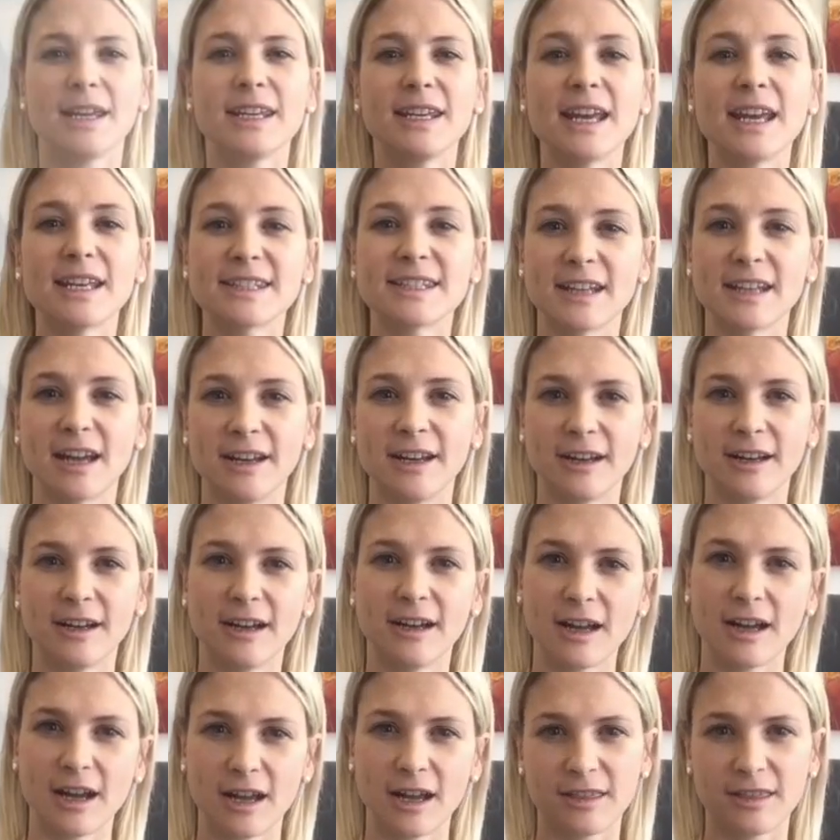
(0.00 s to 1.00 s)
Yes,
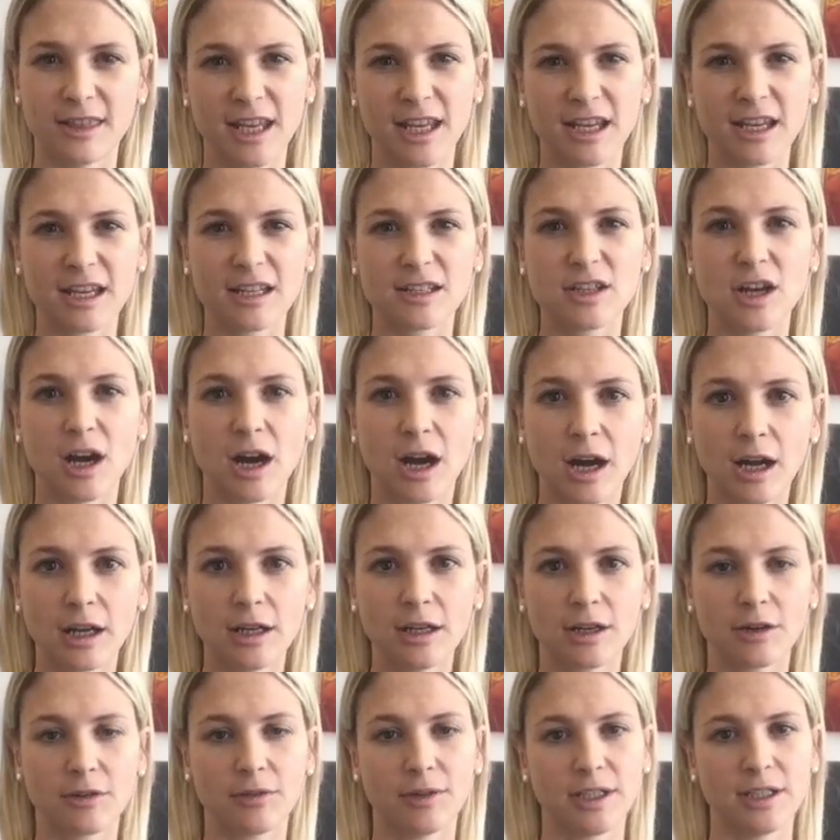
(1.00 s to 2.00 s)
Anna, I think it's
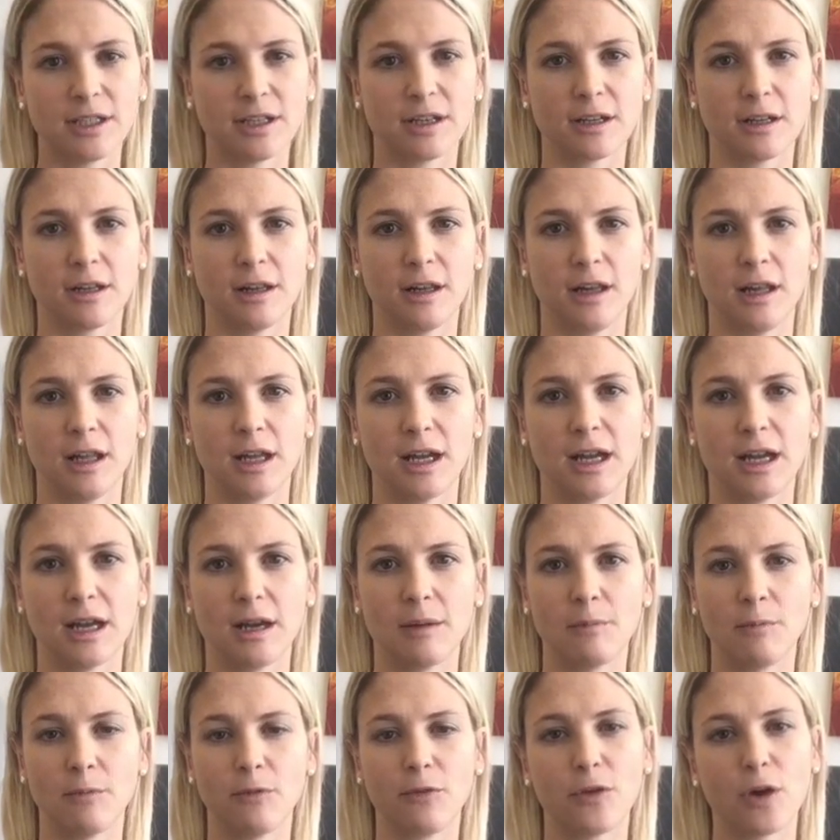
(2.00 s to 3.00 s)
highly critical
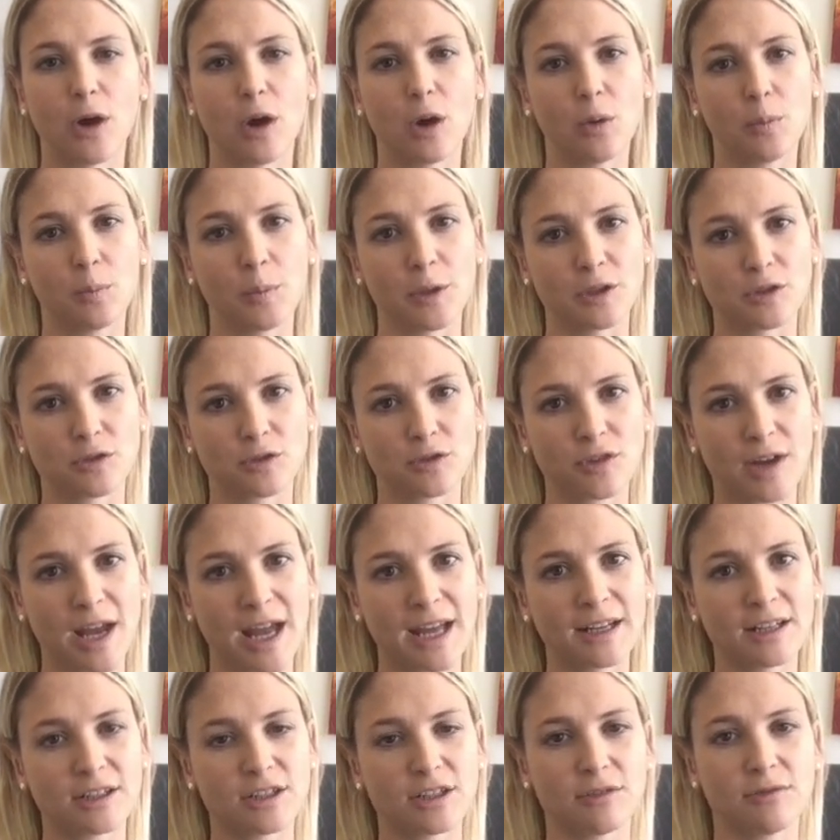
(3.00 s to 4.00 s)
for open
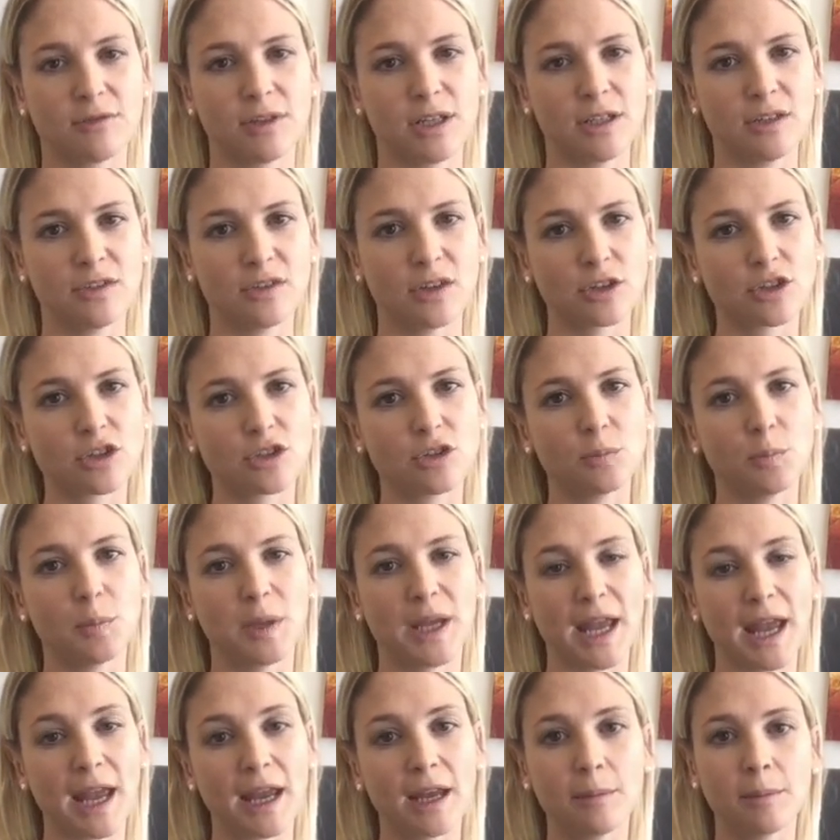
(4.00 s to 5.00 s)
strategy research to
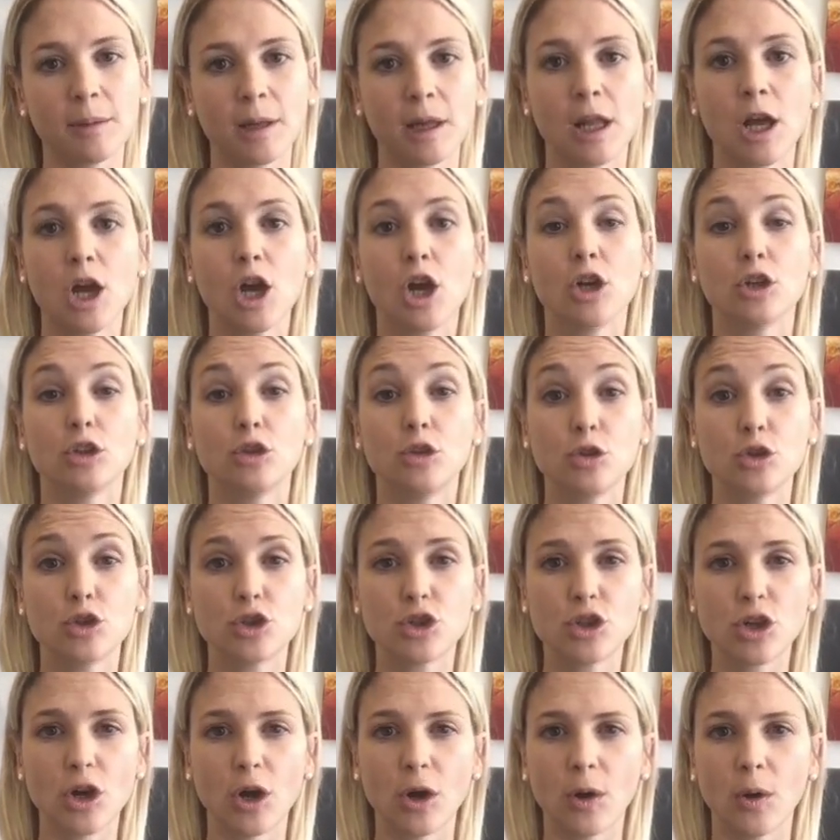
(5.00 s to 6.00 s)
be able to
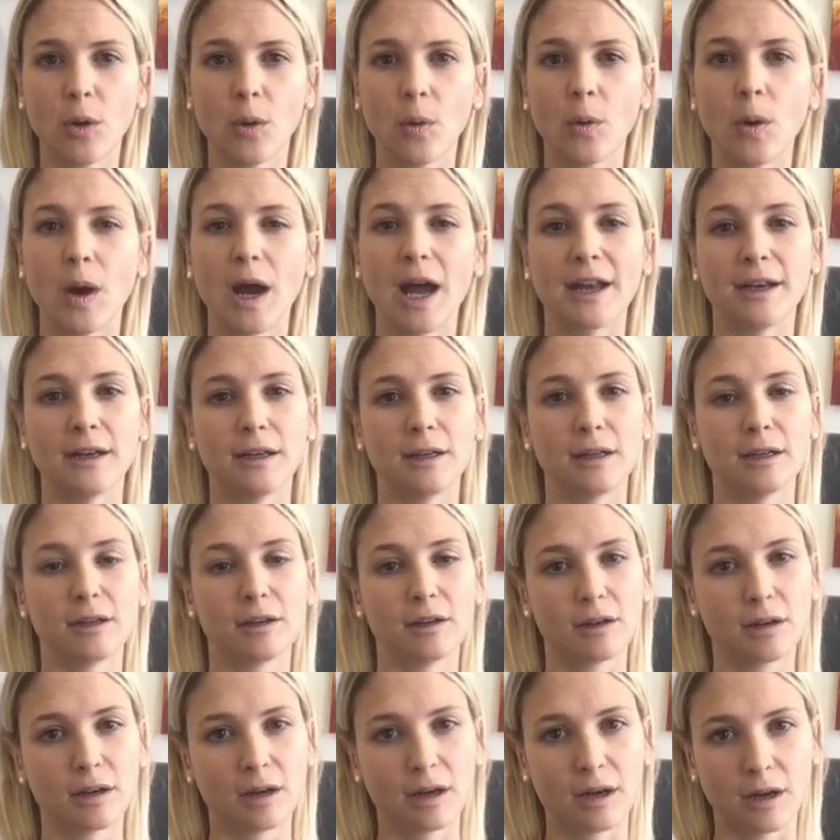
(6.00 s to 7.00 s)
show and
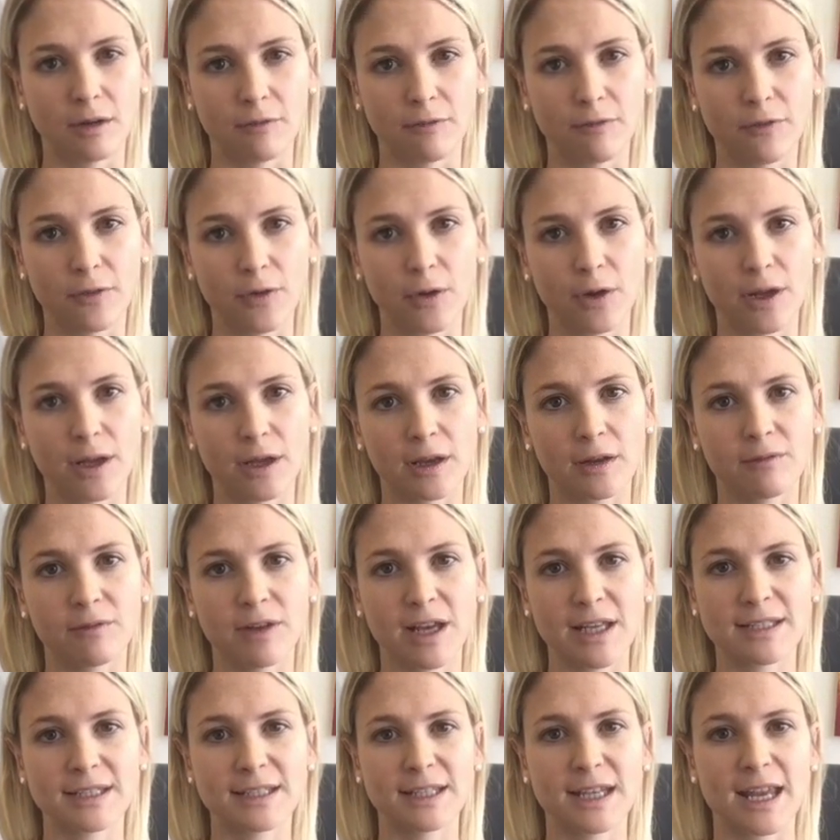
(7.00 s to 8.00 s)
further
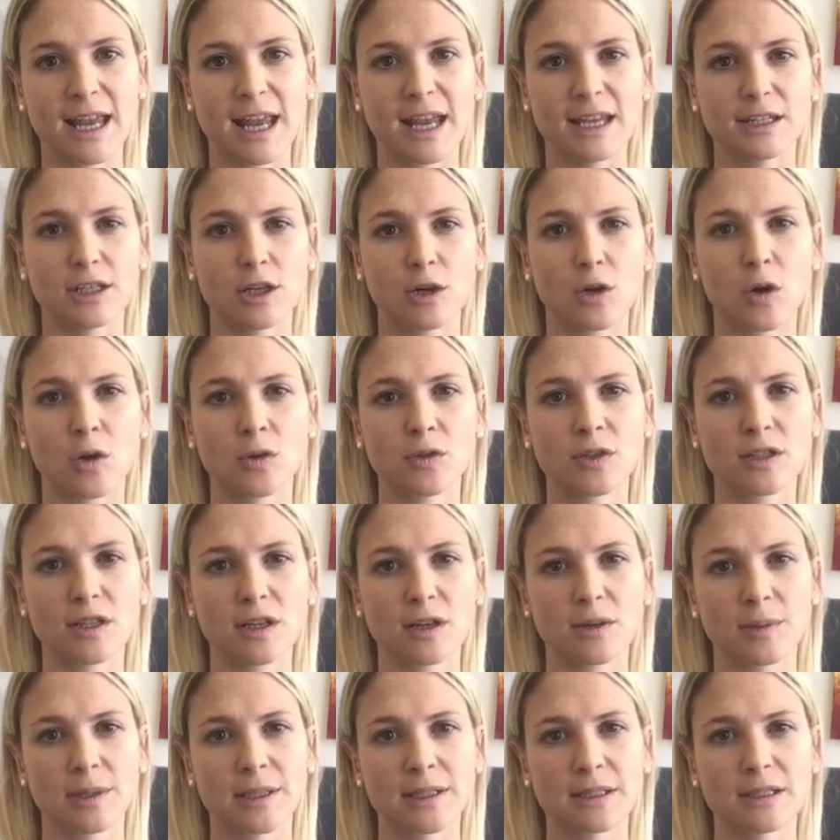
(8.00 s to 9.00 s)
investigate the
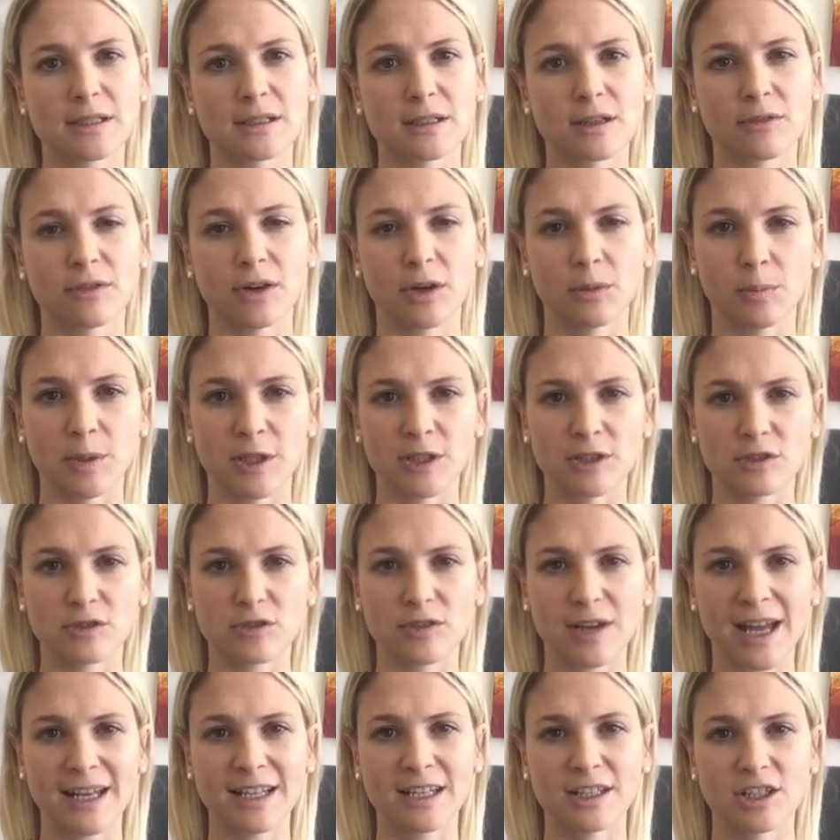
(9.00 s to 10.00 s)
consequences of open
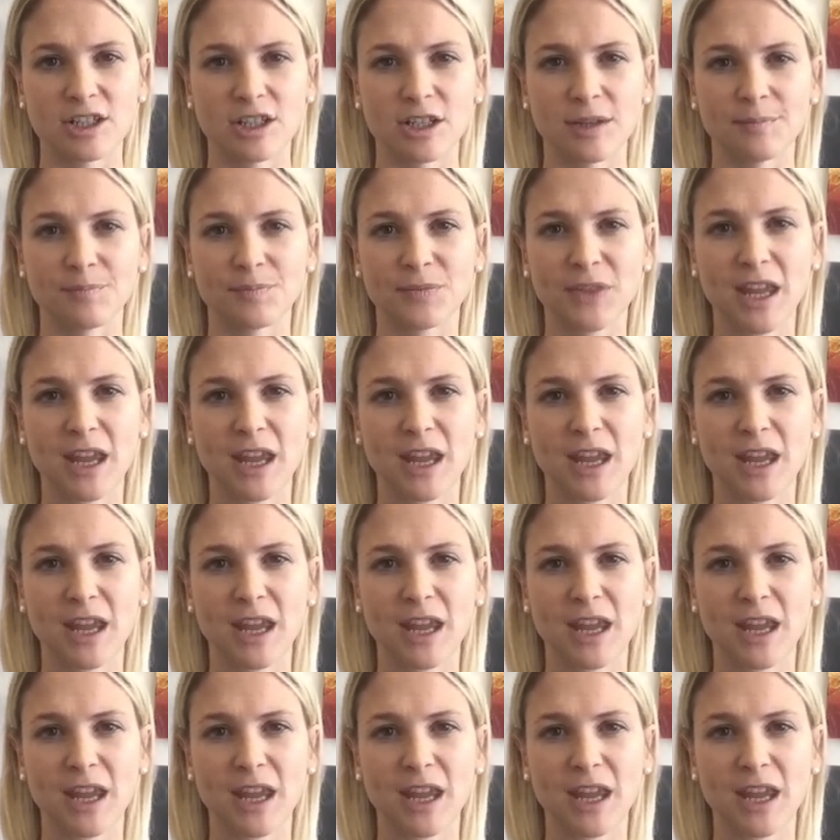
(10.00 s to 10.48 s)
strategy.